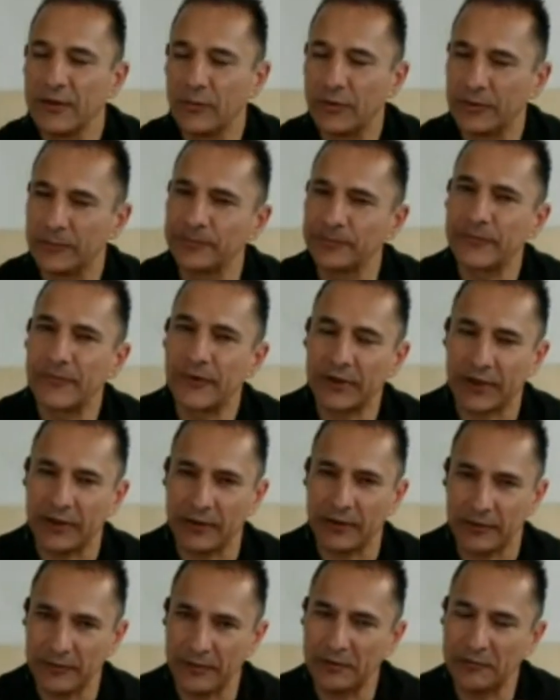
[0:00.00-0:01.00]
Well,
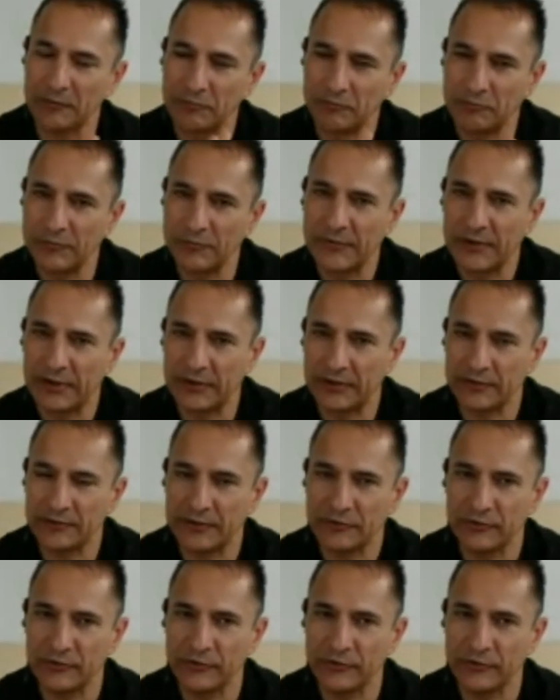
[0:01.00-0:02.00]
okay, there
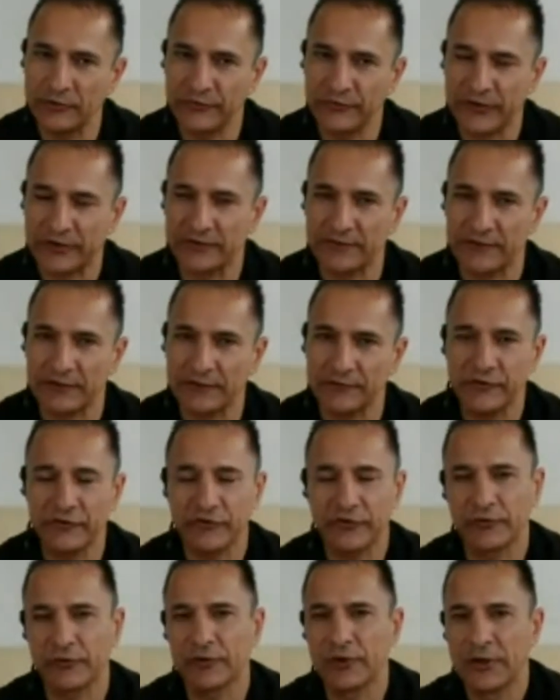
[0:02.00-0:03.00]
are 2 factors here.
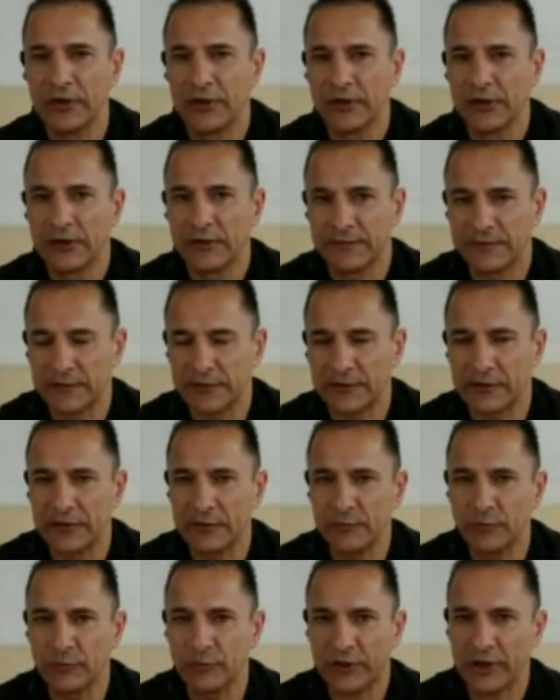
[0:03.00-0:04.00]
First of all, certainly
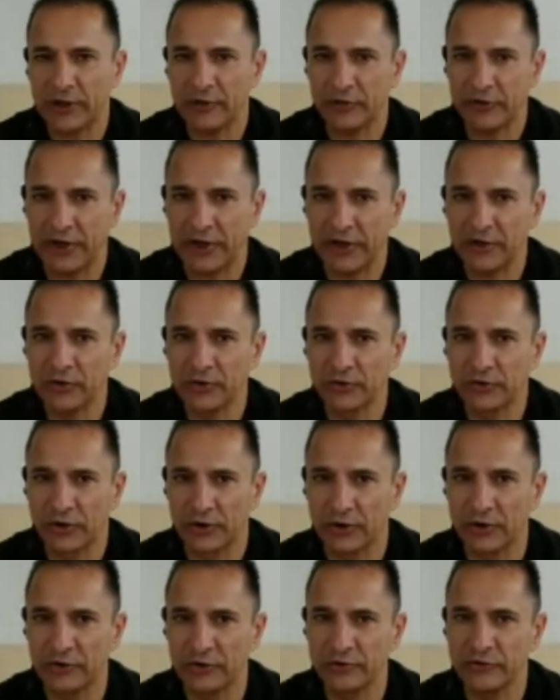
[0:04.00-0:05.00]
we can create
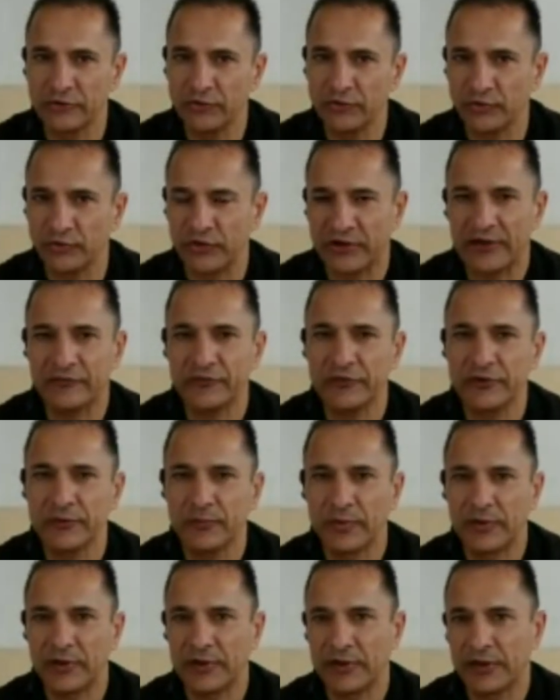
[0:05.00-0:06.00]
ontologies which are
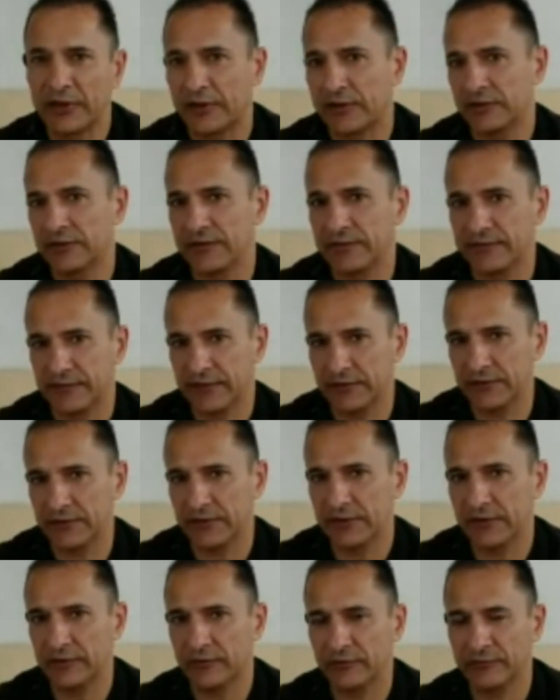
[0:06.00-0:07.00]
governed by our
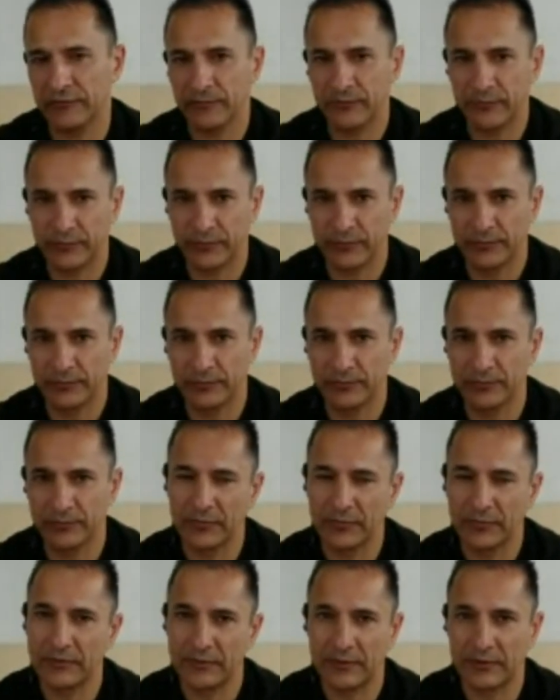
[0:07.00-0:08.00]
understanding of
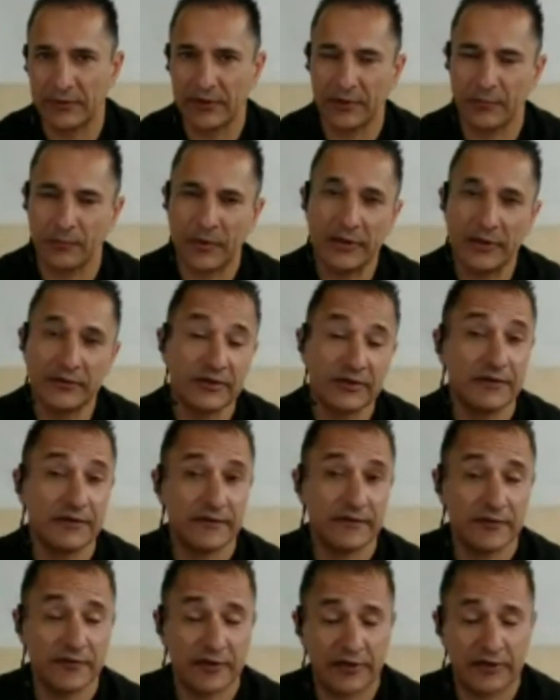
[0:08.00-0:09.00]

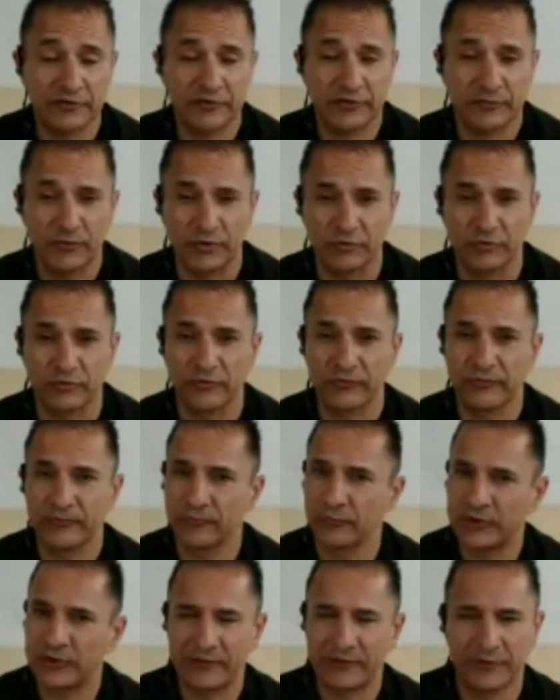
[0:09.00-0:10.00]
entities and their attributes,
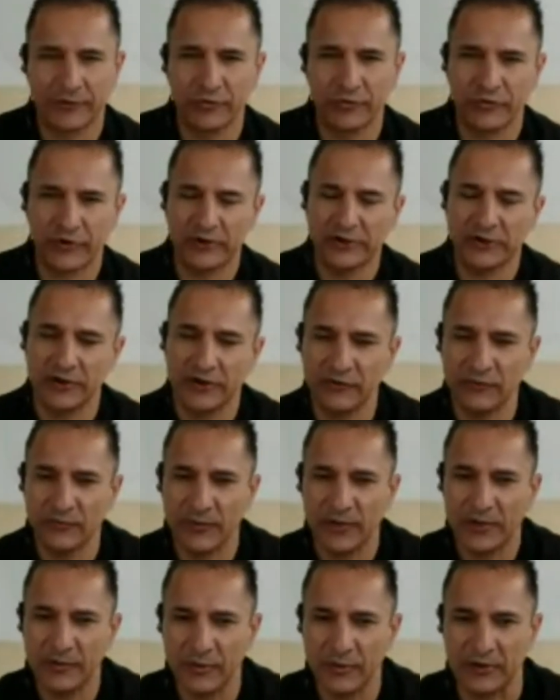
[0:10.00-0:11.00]
whatever those entities
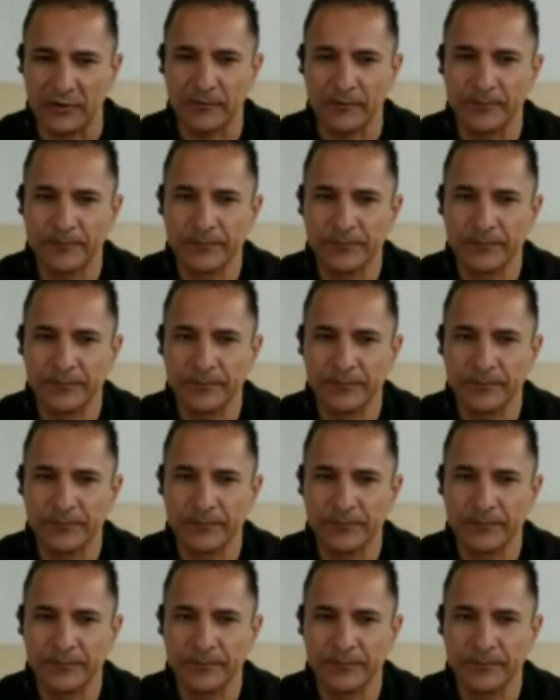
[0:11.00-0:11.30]
may be.